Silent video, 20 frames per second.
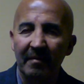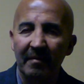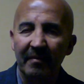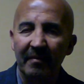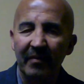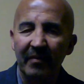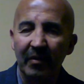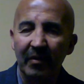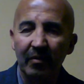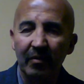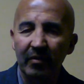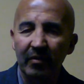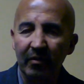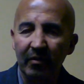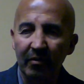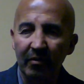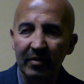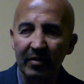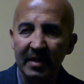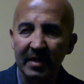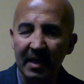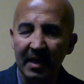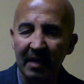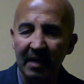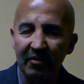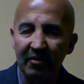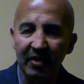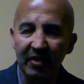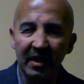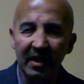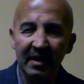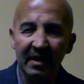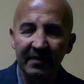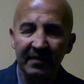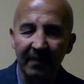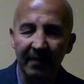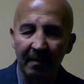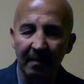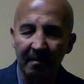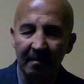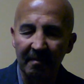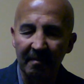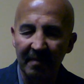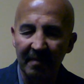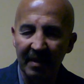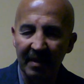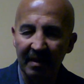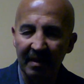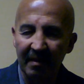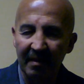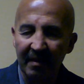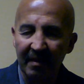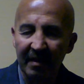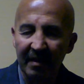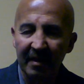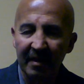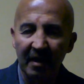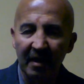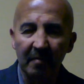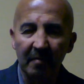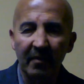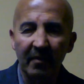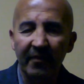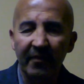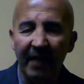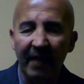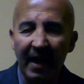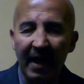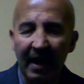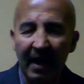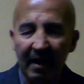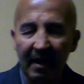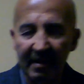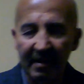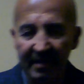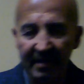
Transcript: You could use genes from thermophiles,